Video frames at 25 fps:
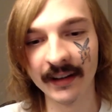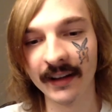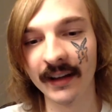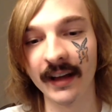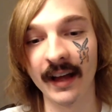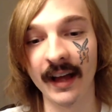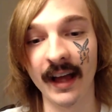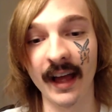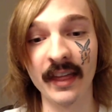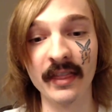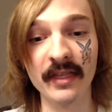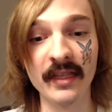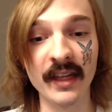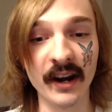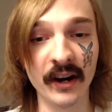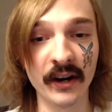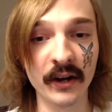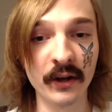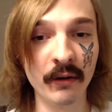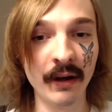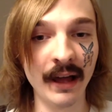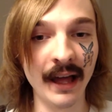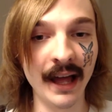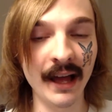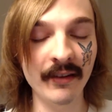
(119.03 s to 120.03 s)
And there
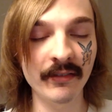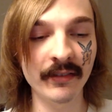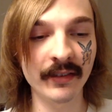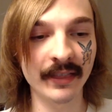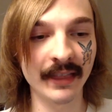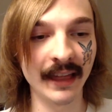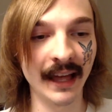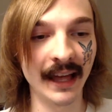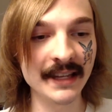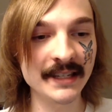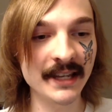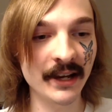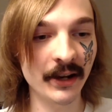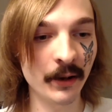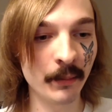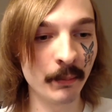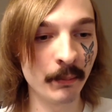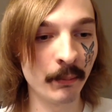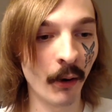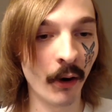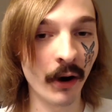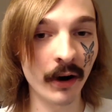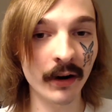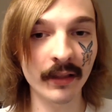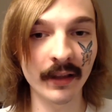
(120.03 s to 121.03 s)
you have it. That's how to
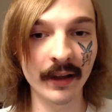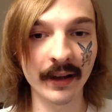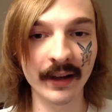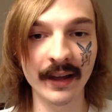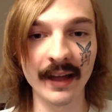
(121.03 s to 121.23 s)
bark like a